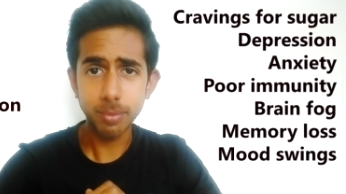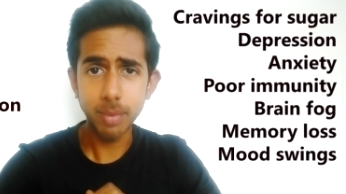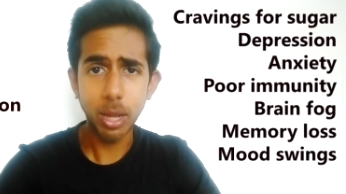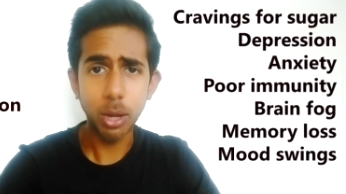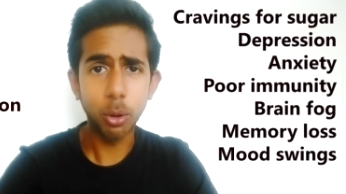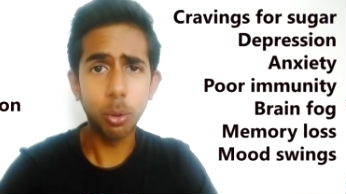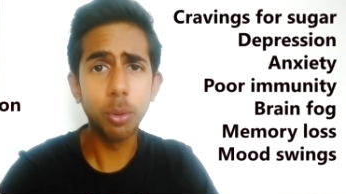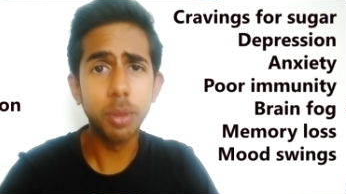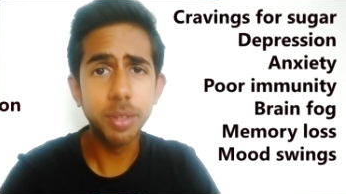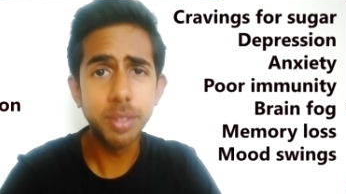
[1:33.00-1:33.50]

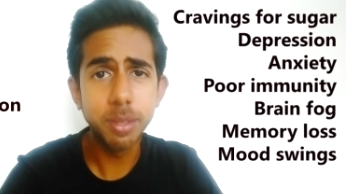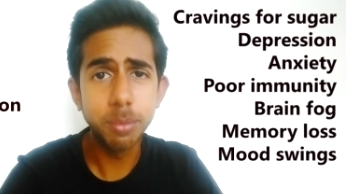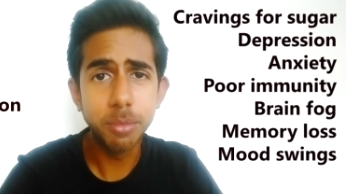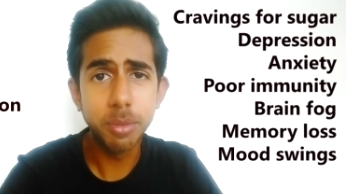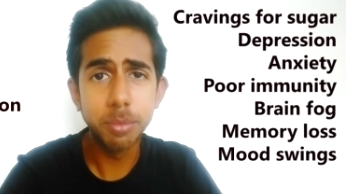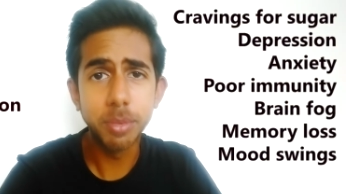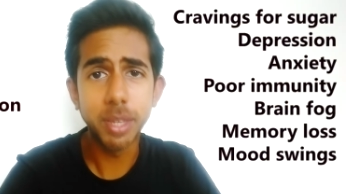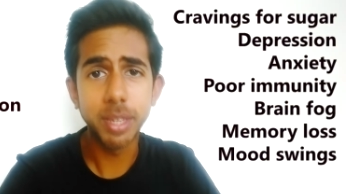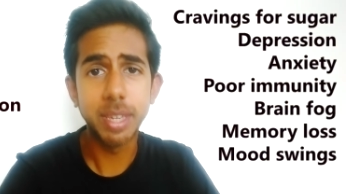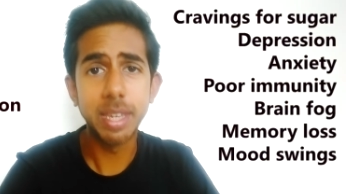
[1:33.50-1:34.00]
All the
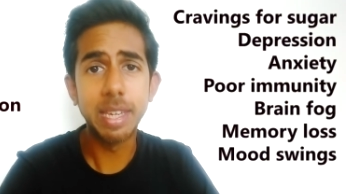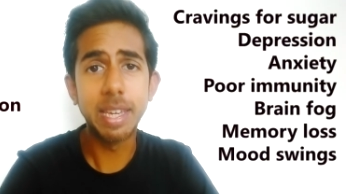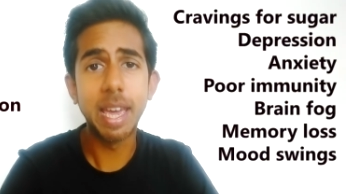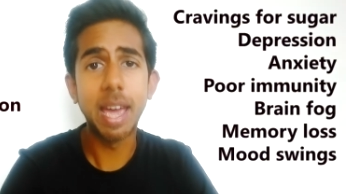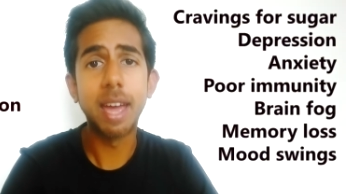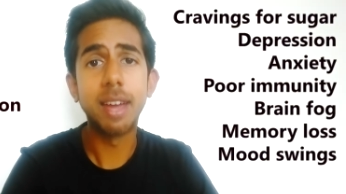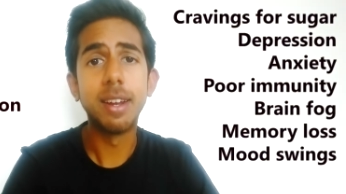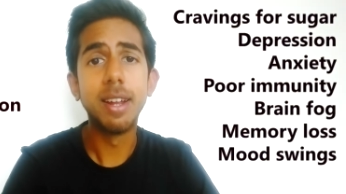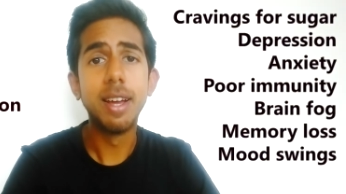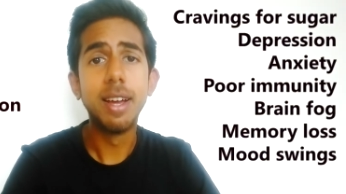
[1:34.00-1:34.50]
symptoms that you can
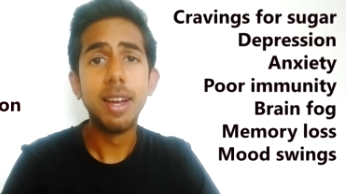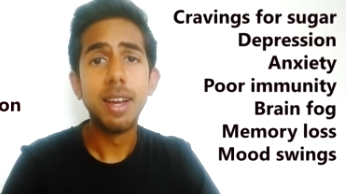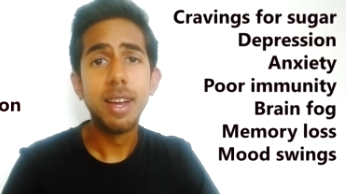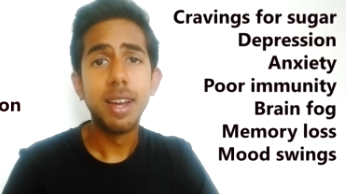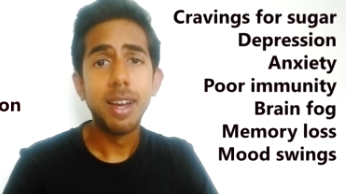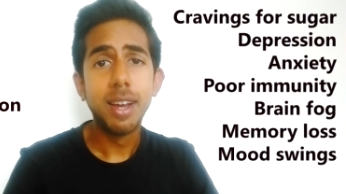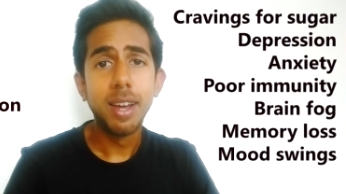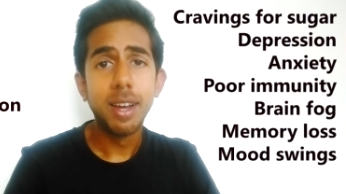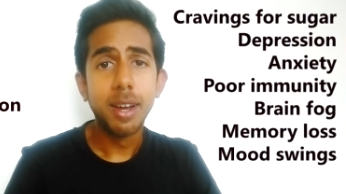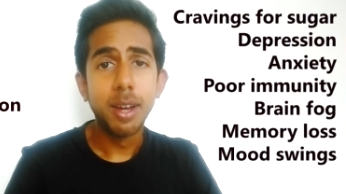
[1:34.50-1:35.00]
get
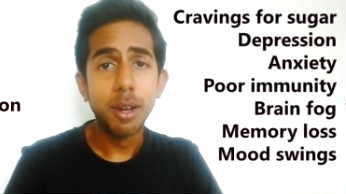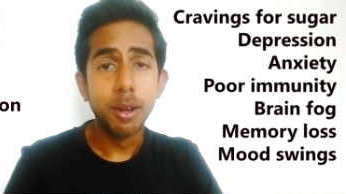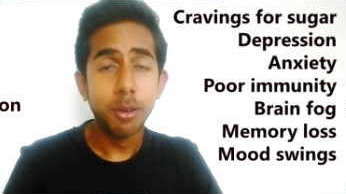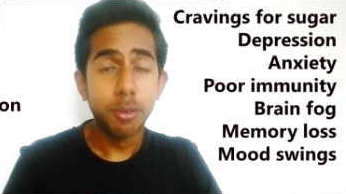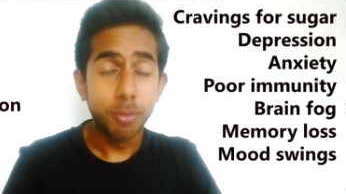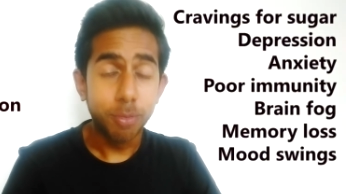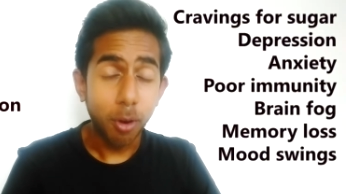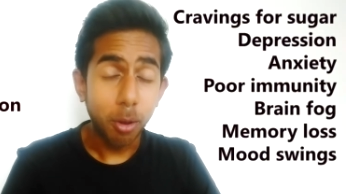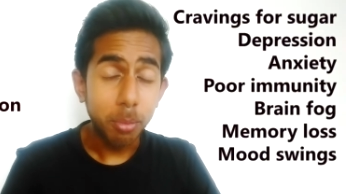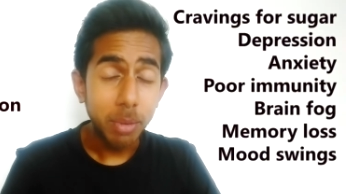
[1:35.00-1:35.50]

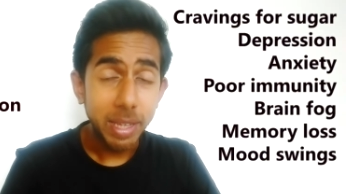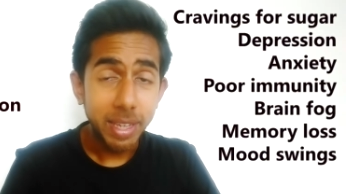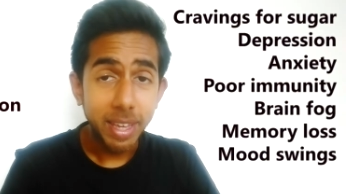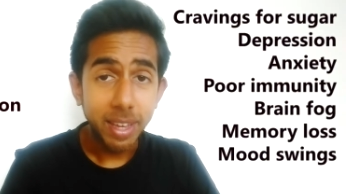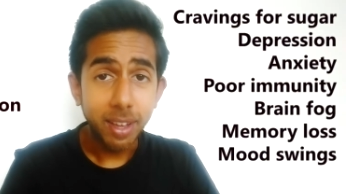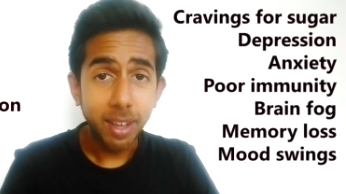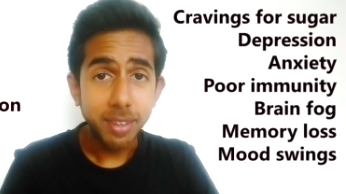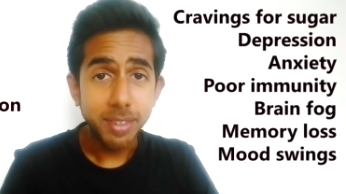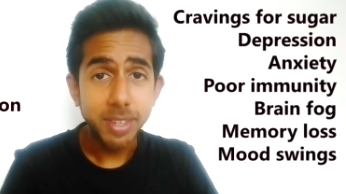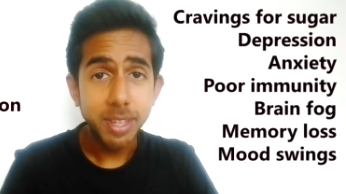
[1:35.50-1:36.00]
from leaky
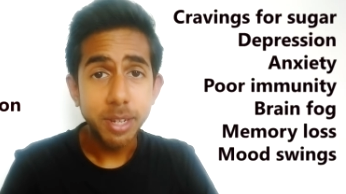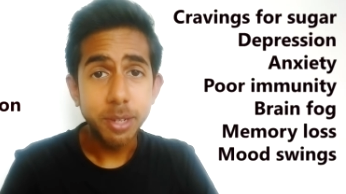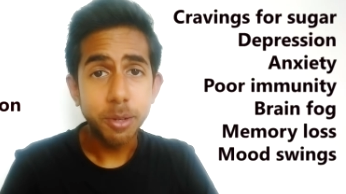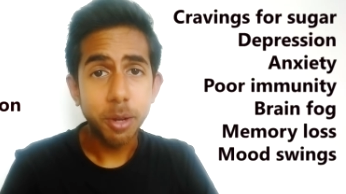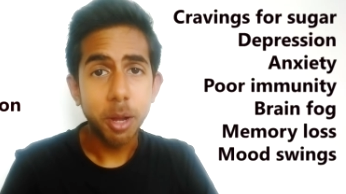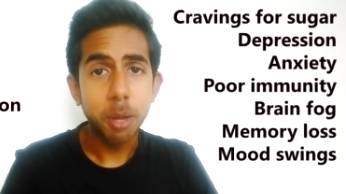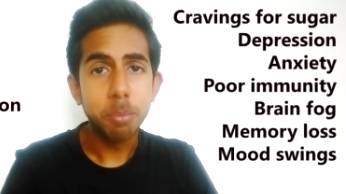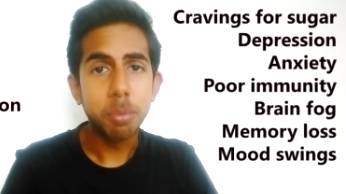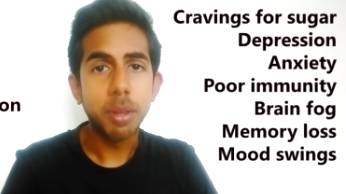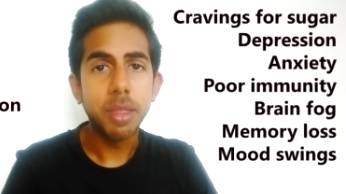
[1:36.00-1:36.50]
gut
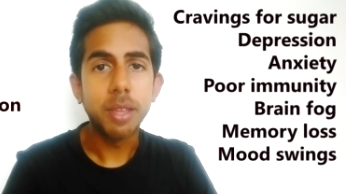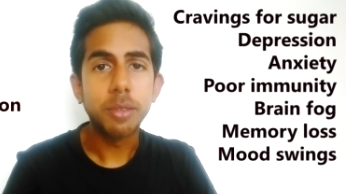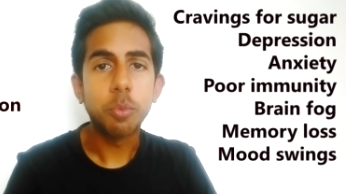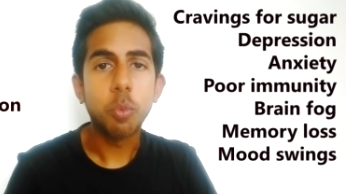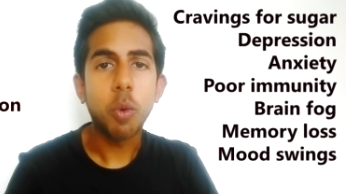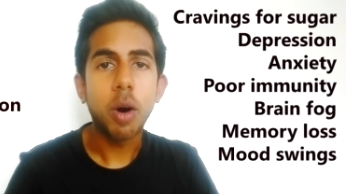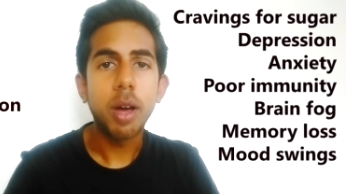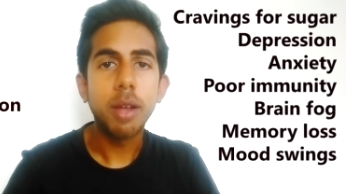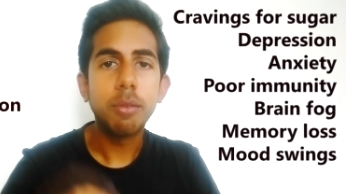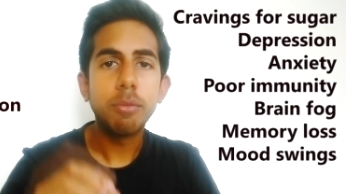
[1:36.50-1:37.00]
syndrome. But there's
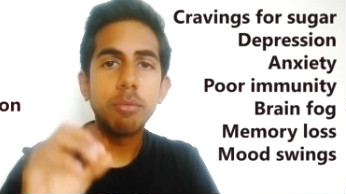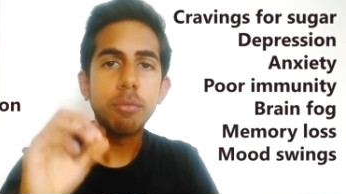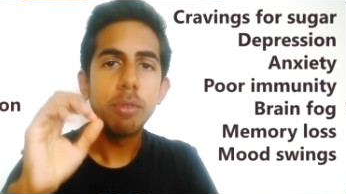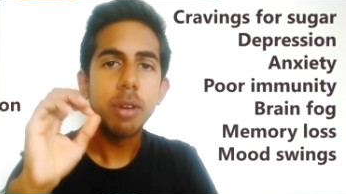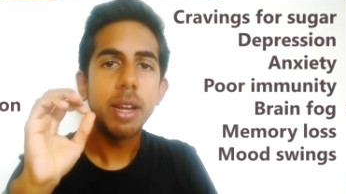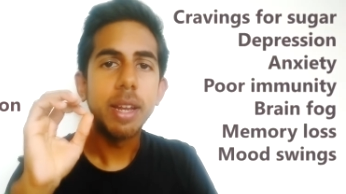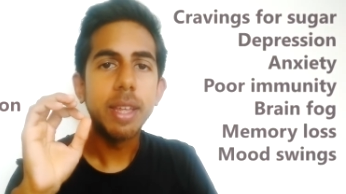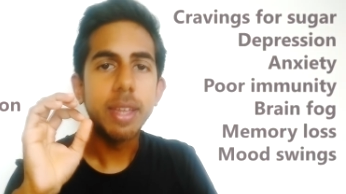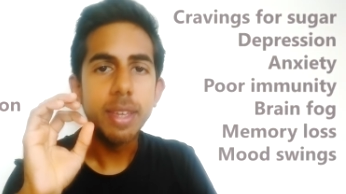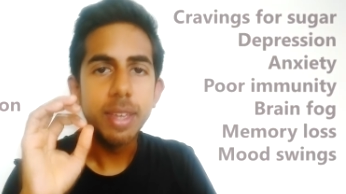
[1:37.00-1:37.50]
one
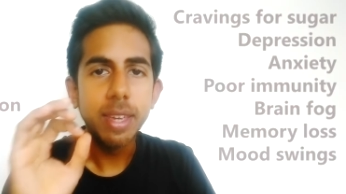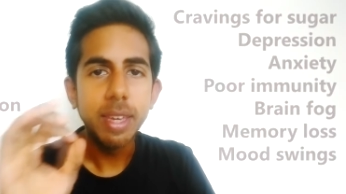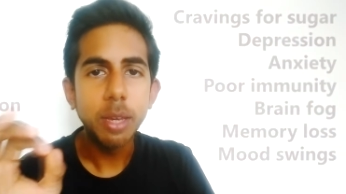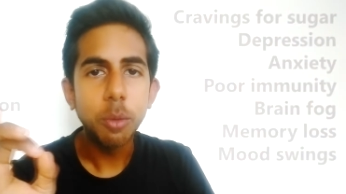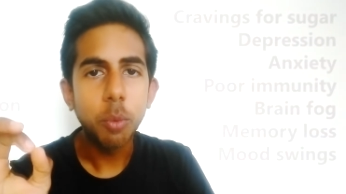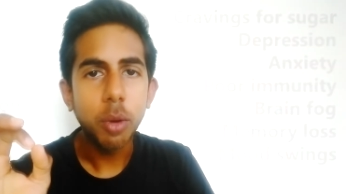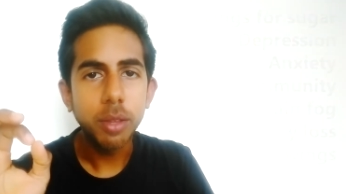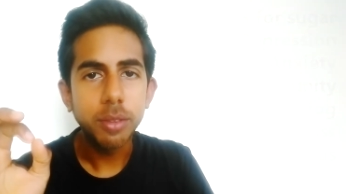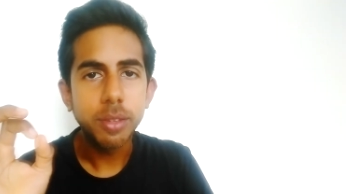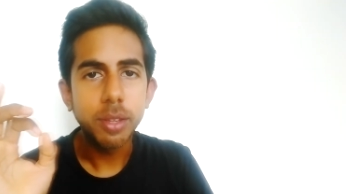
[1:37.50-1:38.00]
really key
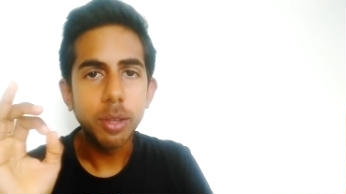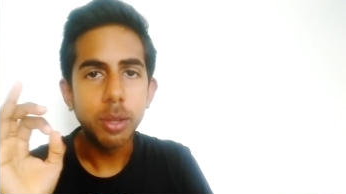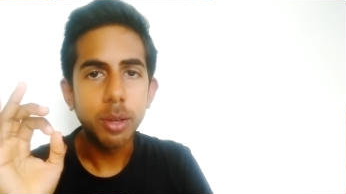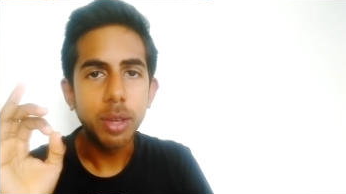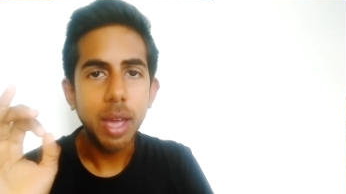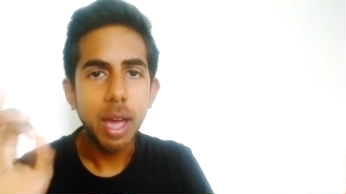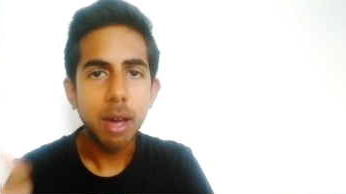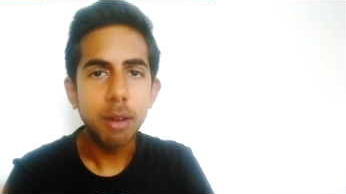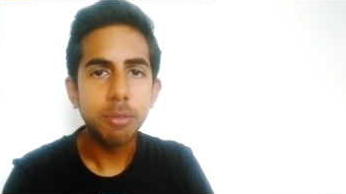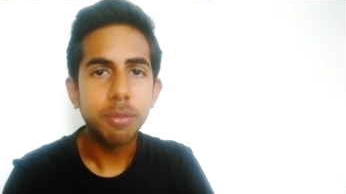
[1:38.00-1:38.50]
one to look
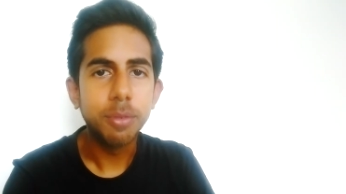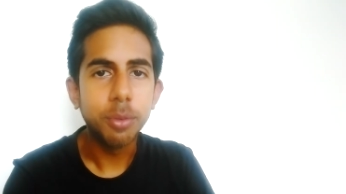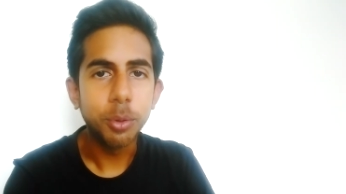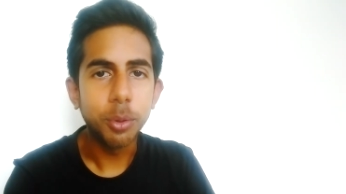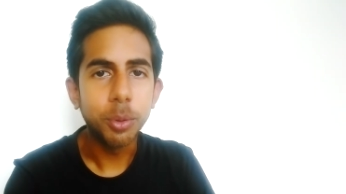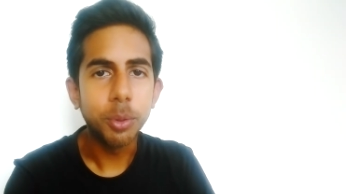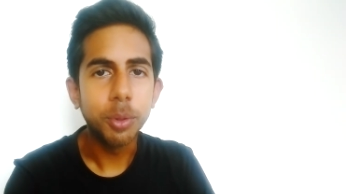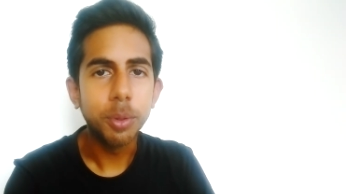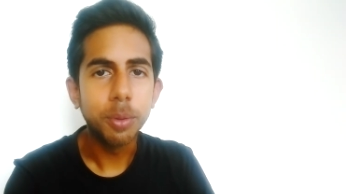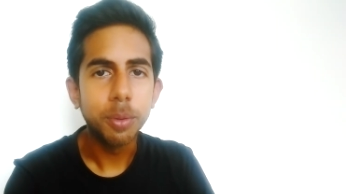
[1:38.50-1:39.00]
out
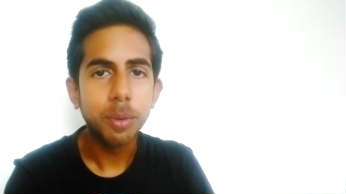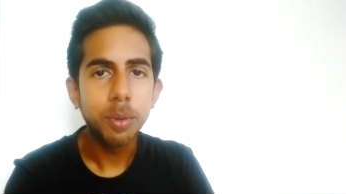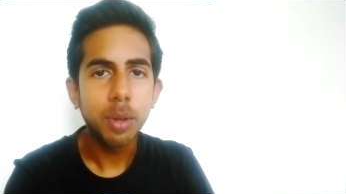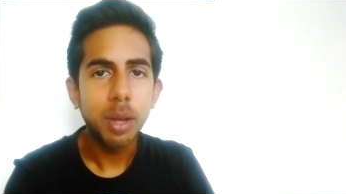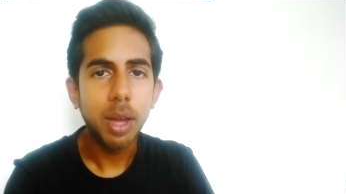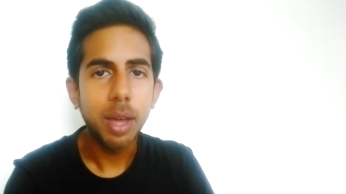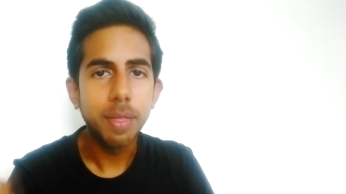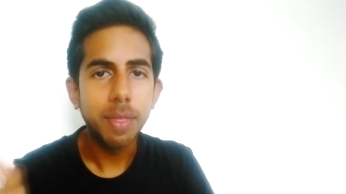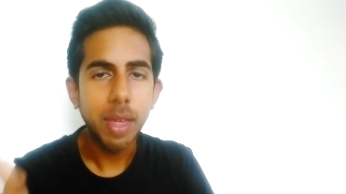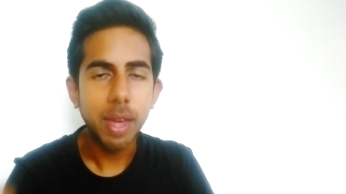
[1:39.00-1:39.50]
for,
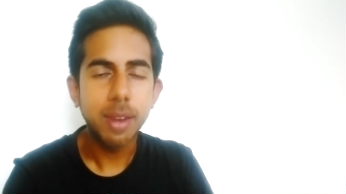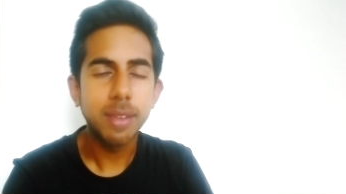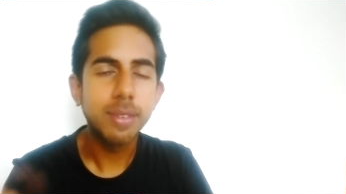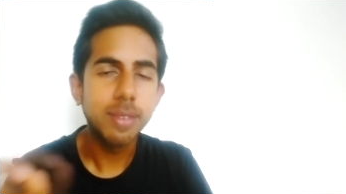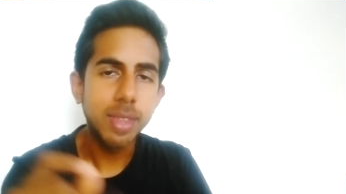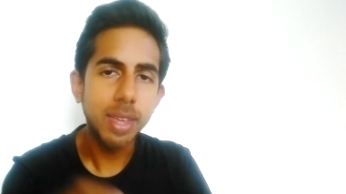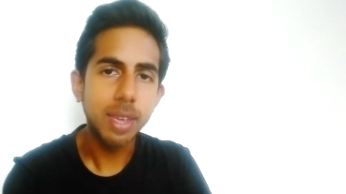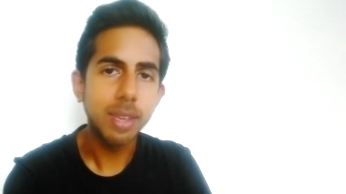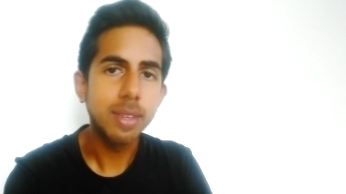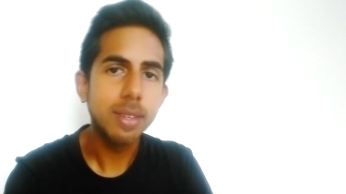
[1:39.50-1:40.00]
and that is
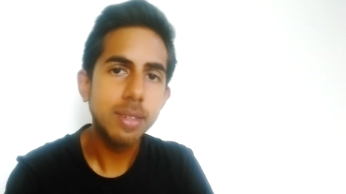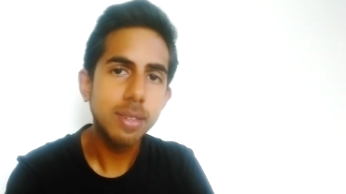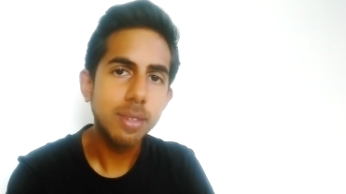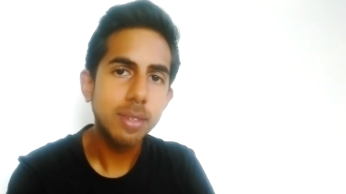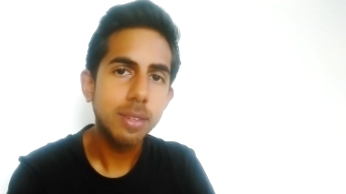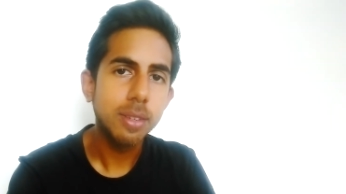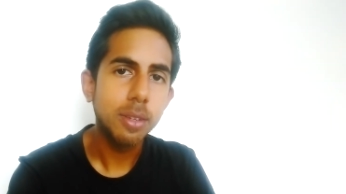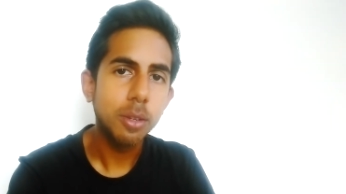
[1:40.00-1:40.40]
this.